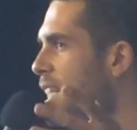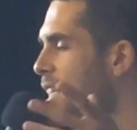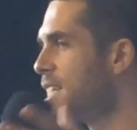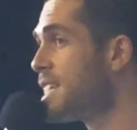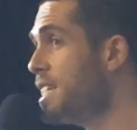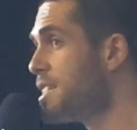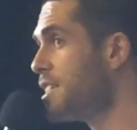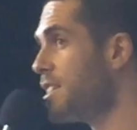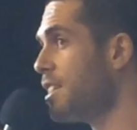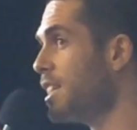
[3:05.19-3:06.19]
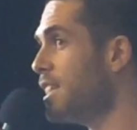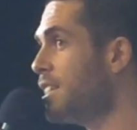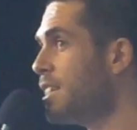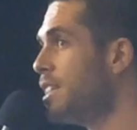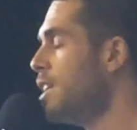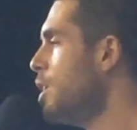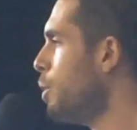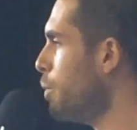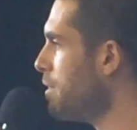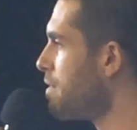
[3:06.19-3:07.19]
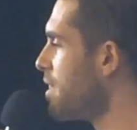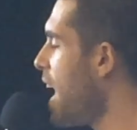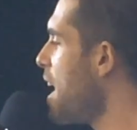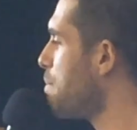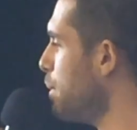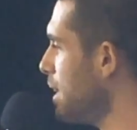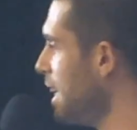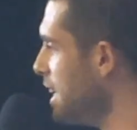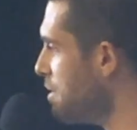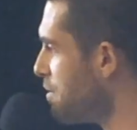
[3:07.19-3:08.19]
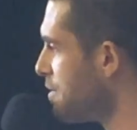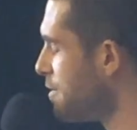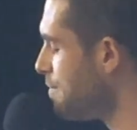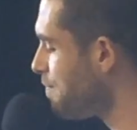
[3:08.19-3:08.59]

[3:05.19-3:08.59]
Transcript: consistently with that belief.